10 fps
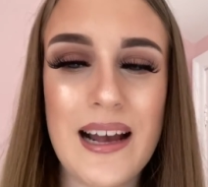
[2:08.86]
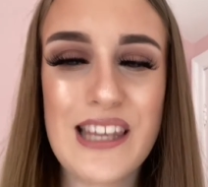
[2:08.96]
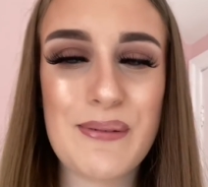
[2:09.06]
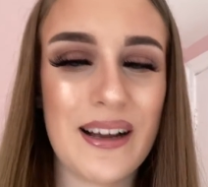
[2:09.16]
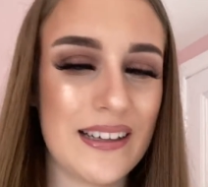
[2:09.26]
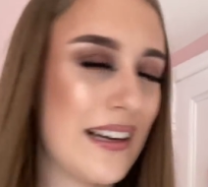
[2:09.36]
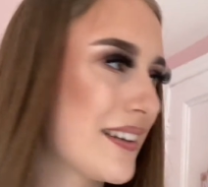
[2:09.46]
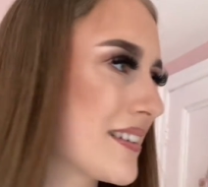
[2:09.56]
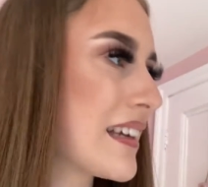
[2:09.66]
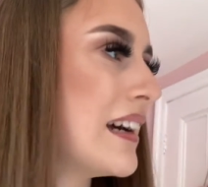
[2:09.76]
to be
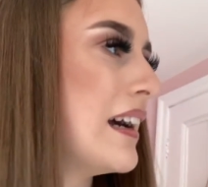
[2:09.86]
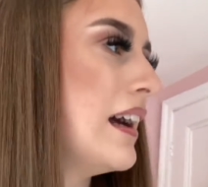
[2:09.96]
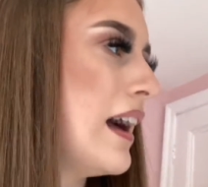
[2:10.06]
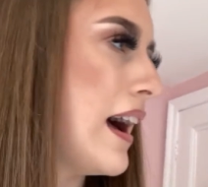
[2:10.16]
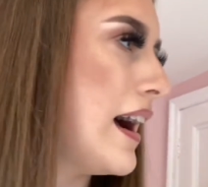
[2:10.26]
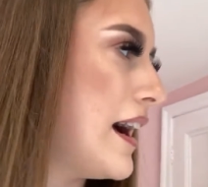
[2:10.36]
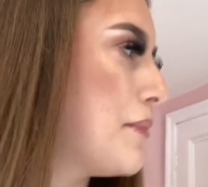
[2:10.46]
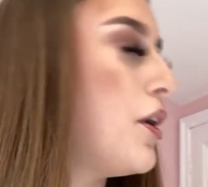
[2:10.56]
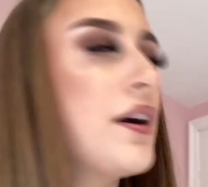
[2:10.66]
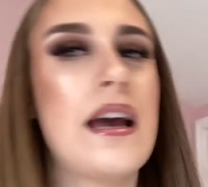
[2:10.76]
honest um
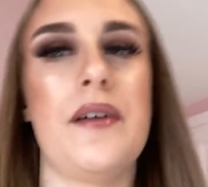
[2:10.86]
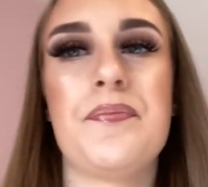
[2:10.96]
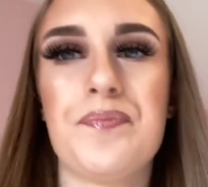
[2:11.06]
oh yeah